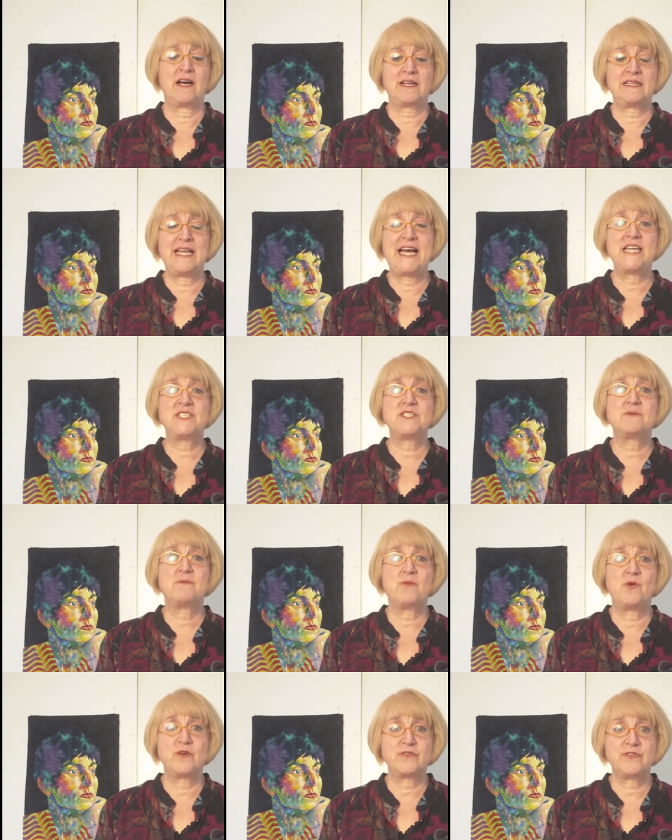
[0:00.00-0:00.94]
class,
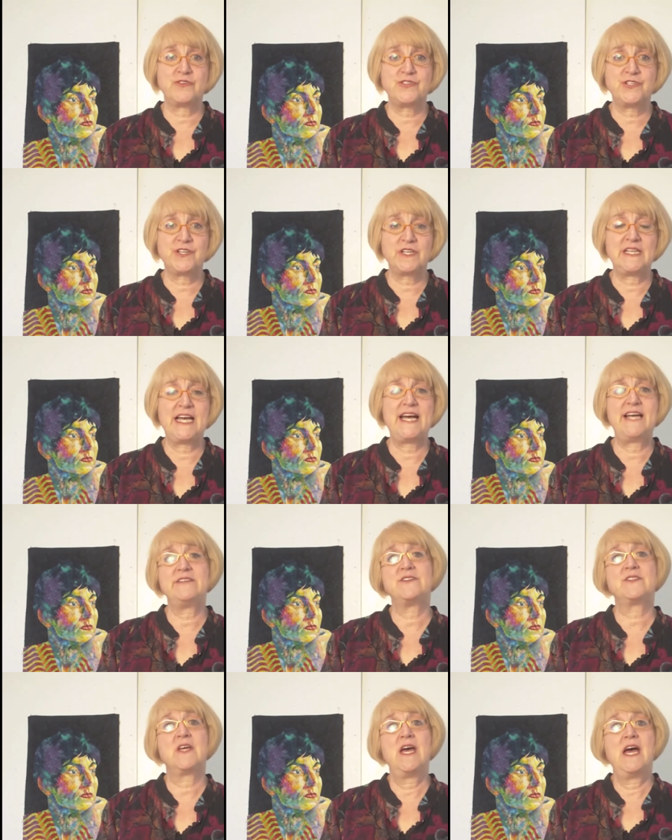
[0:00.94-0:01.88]
Portraiture
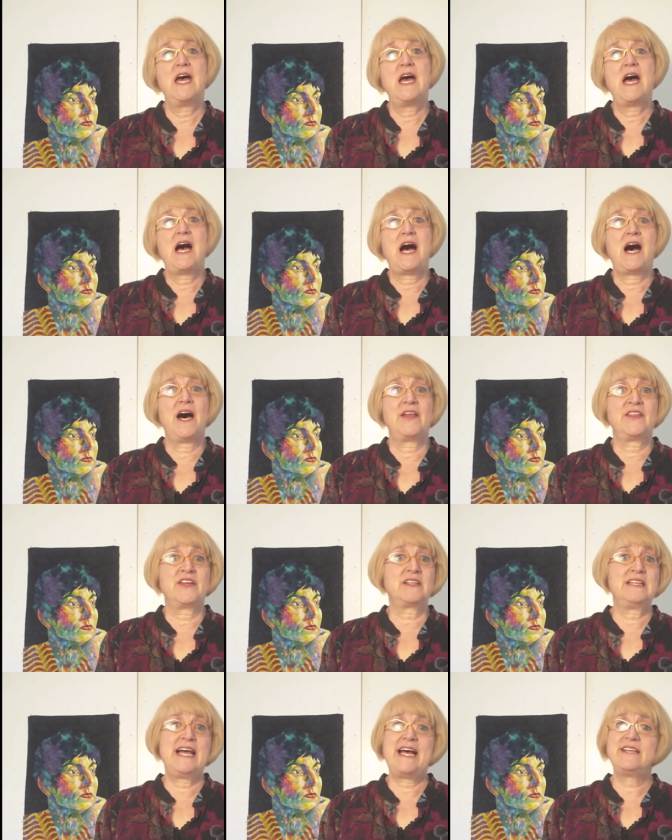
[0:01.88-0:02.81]
class. The
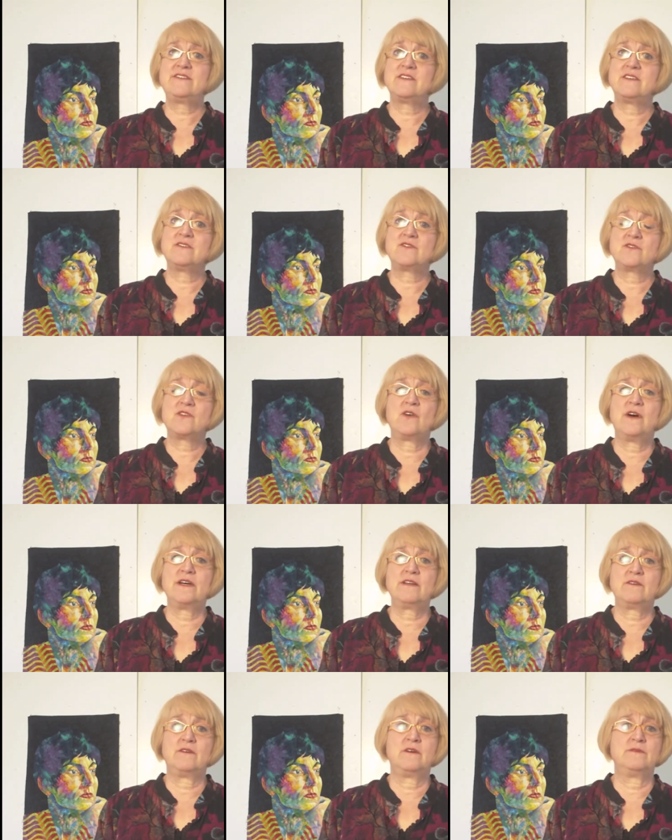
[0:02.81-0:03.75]
class is
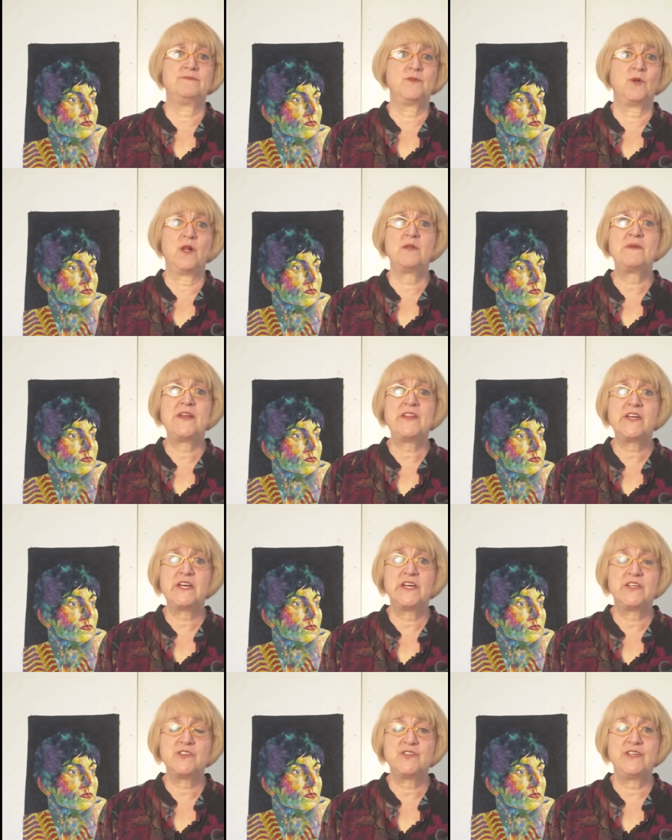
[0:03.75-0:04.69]
taught all around the
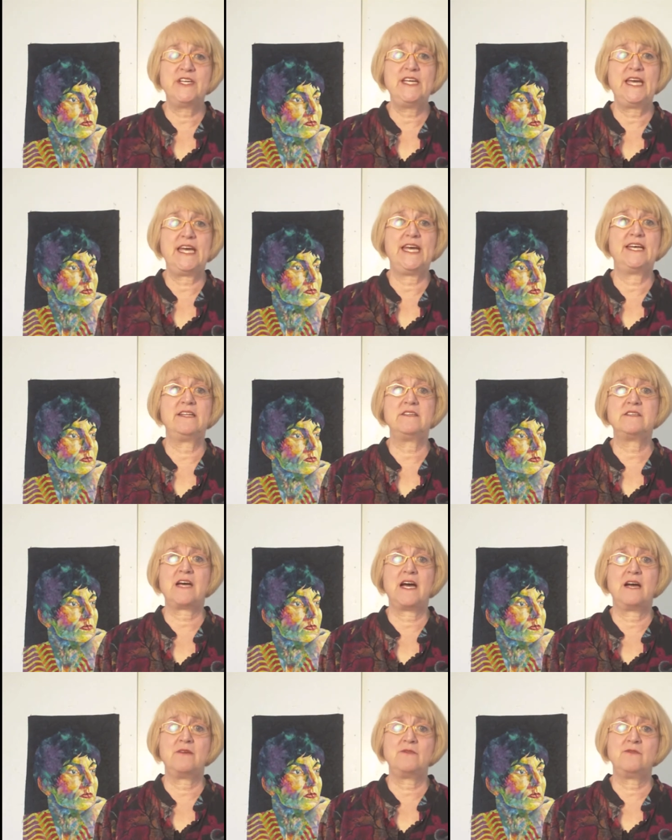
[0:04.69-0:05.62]
country, and
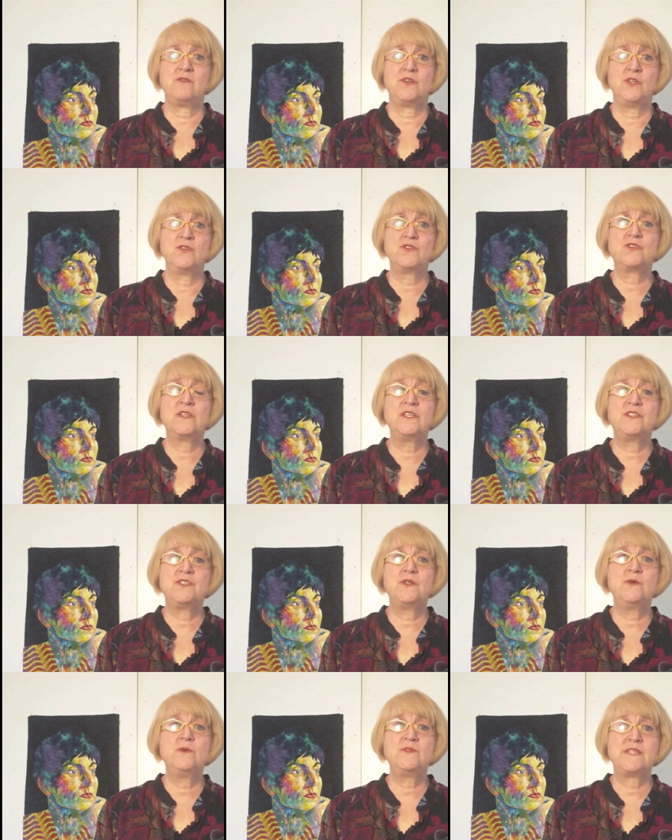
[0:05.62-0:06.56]
I usually
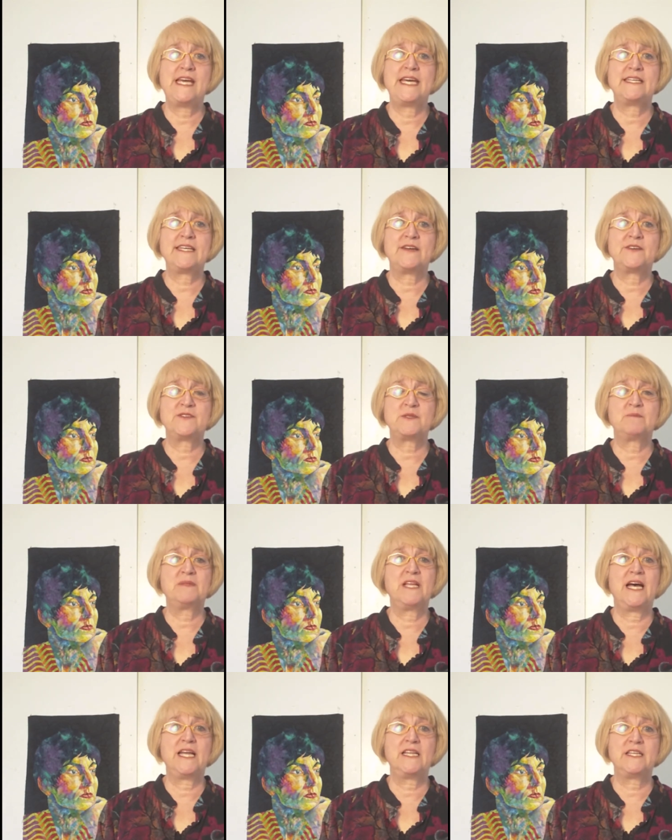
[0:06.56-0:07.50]
do hand out a
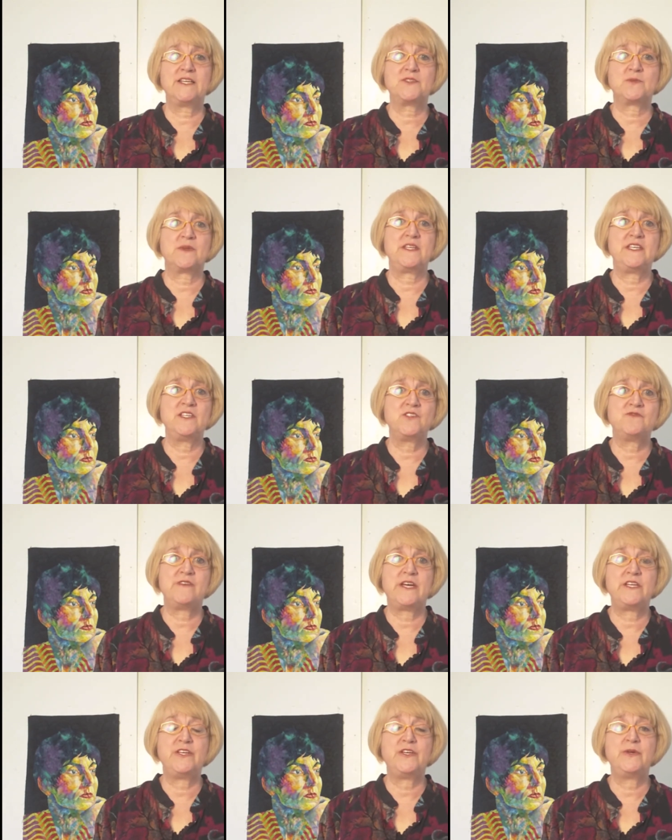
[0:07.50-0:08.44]
supply list with each
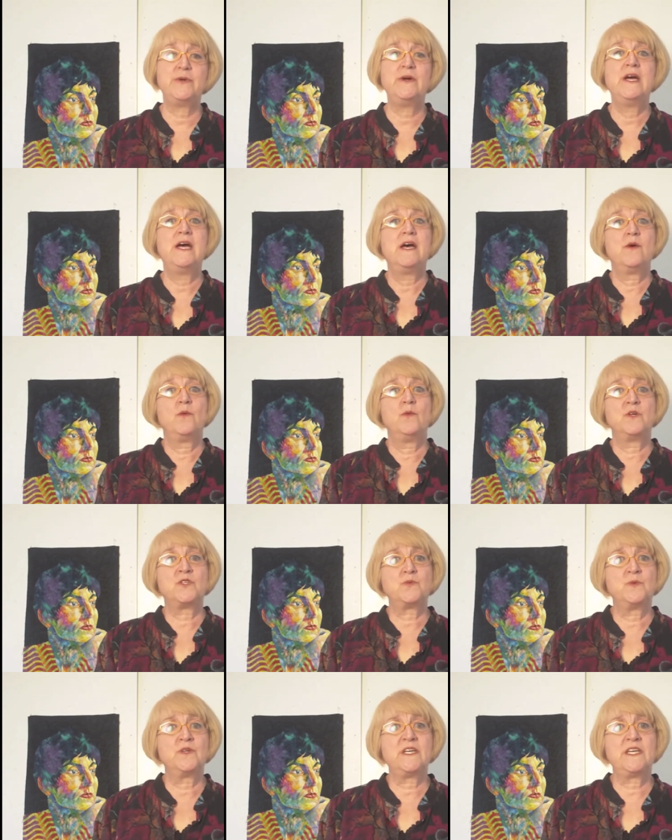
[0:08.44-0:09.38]
venue,
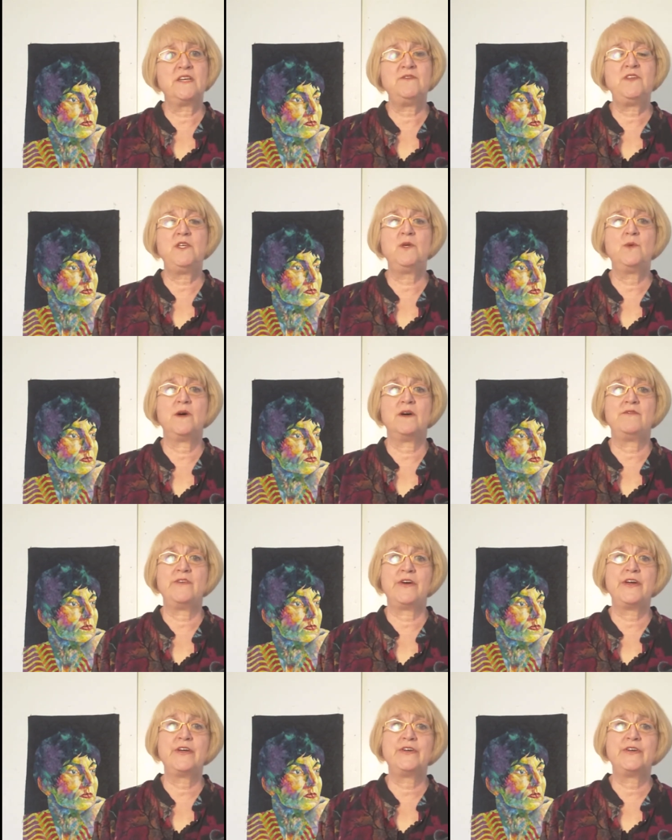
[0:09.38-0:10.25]
which will give you a very